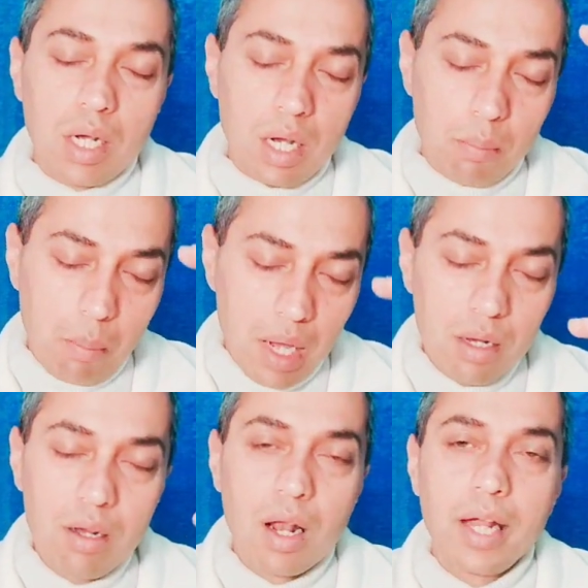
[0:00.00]

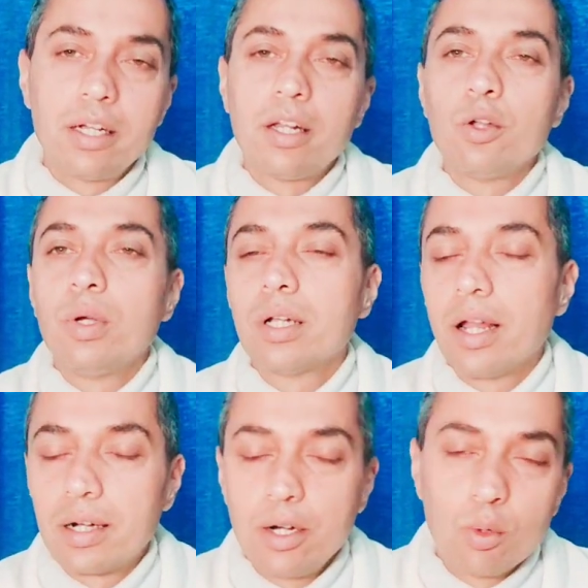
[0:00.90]
Remain lighter in your
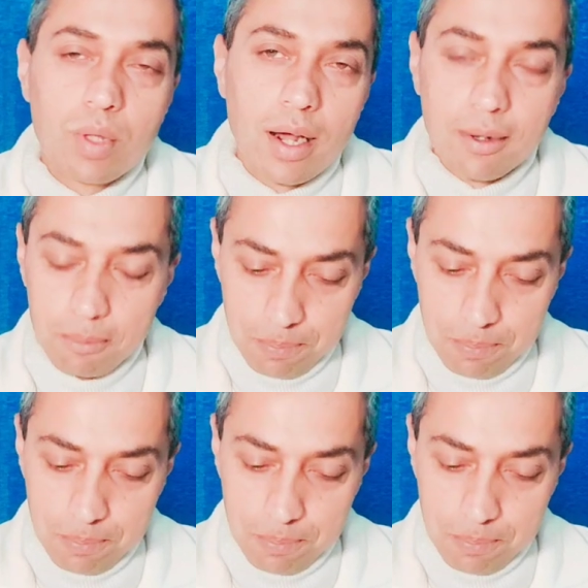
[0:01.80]
intellect and do that.